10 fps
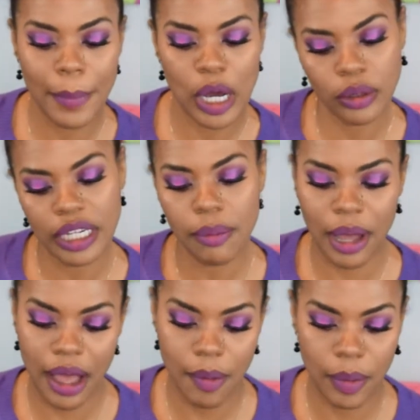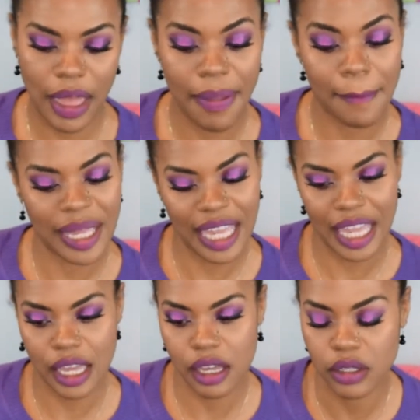Pony Pop and
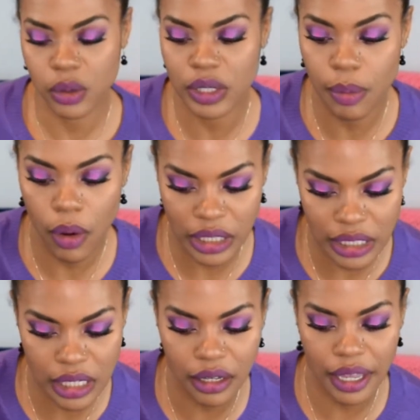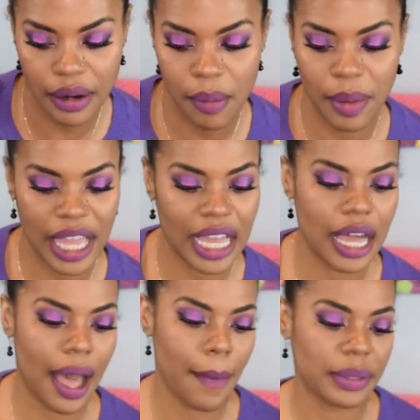Bang. So it's a ponytail a bang
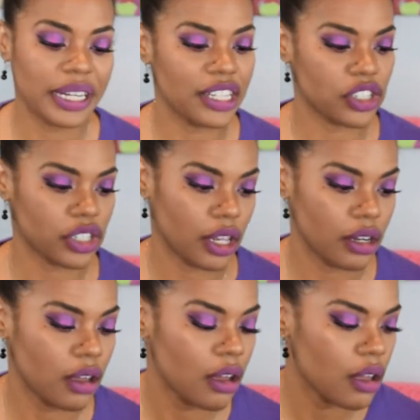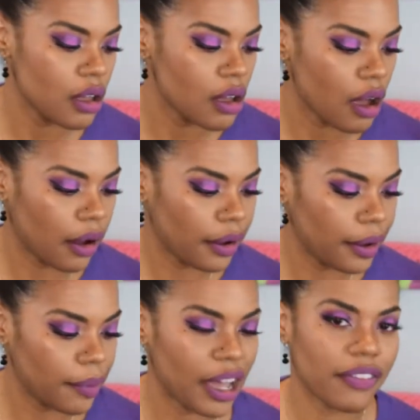combination.
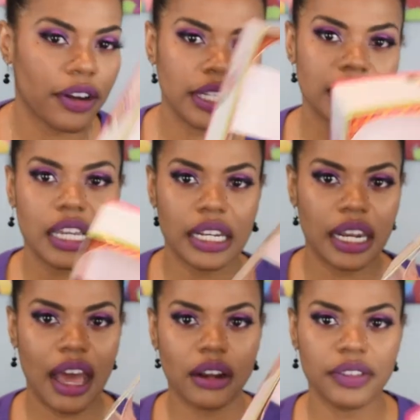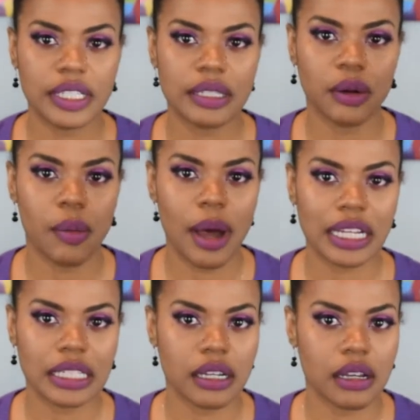I've already taken it out of its little
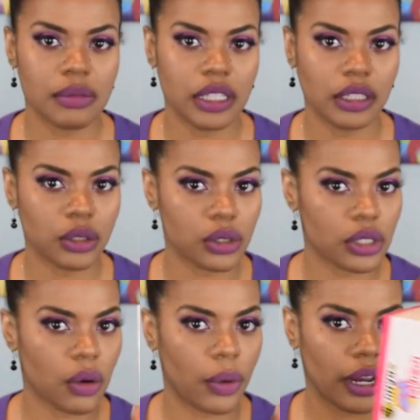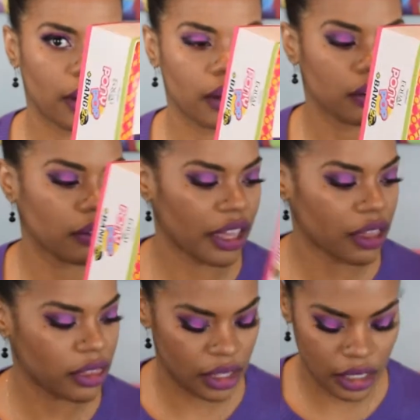box. It comes in a little square
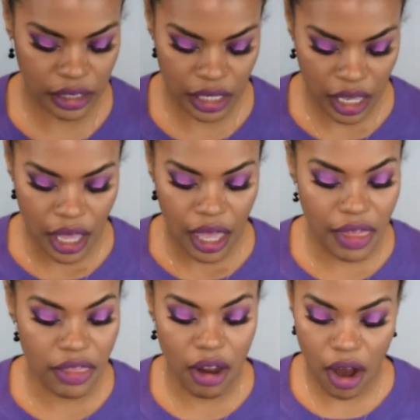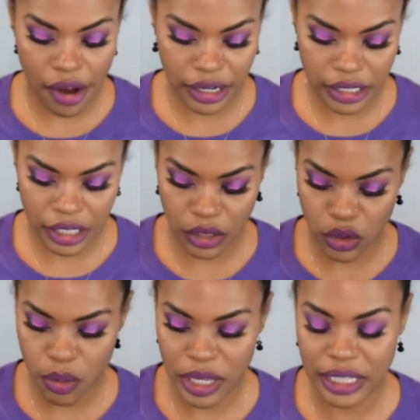like this. And there are indeed
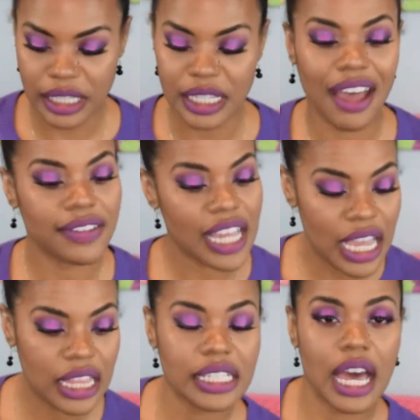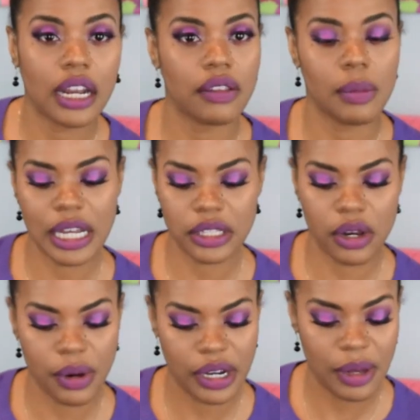two pieces. I've taken this out of the box
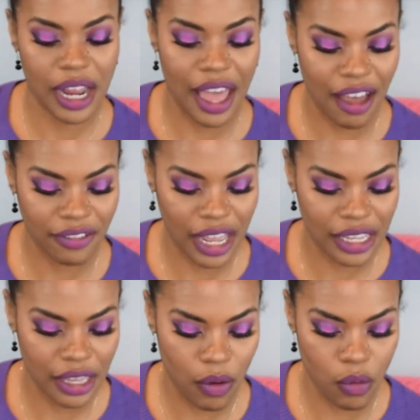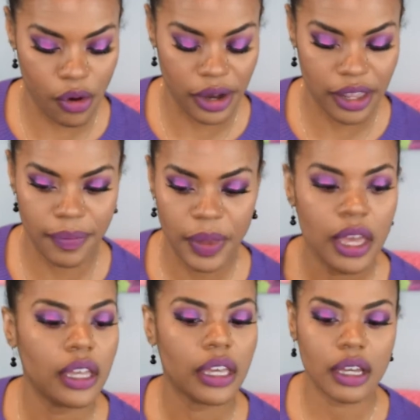already, but I have not yet worn it.
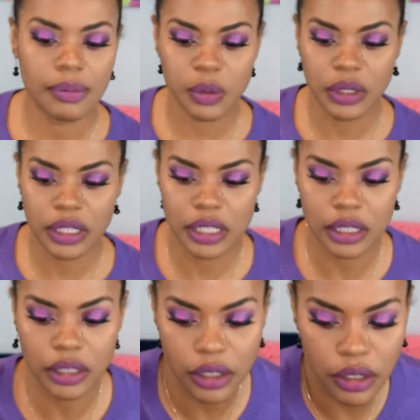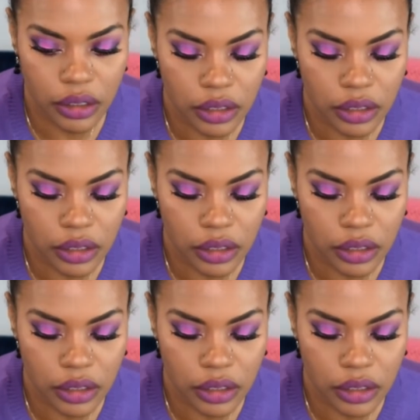It comes with this little